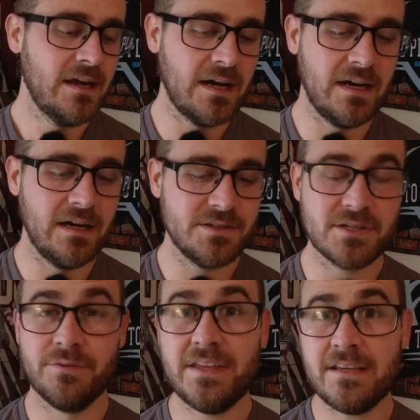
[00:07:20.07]

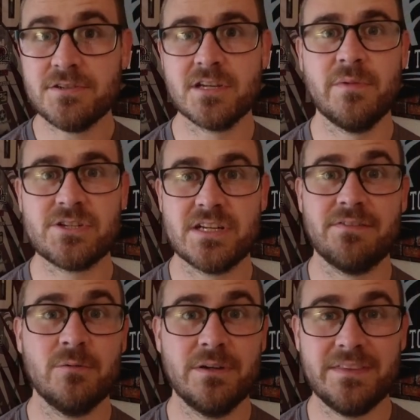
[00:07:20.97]
So thank you so much to
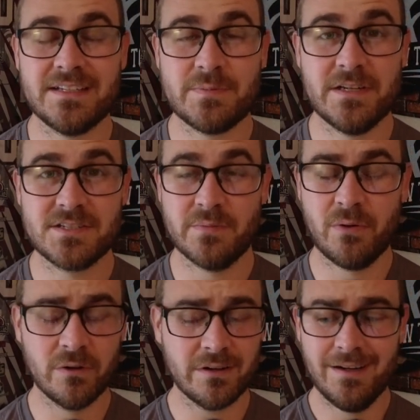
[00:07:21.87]
everyone that's been a
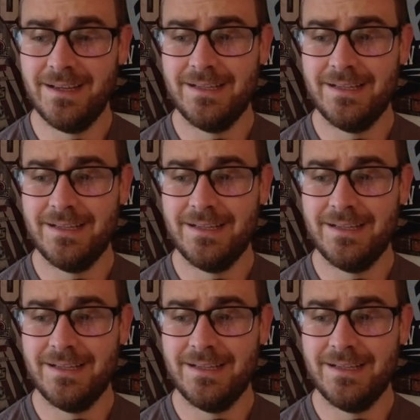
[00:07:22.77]
support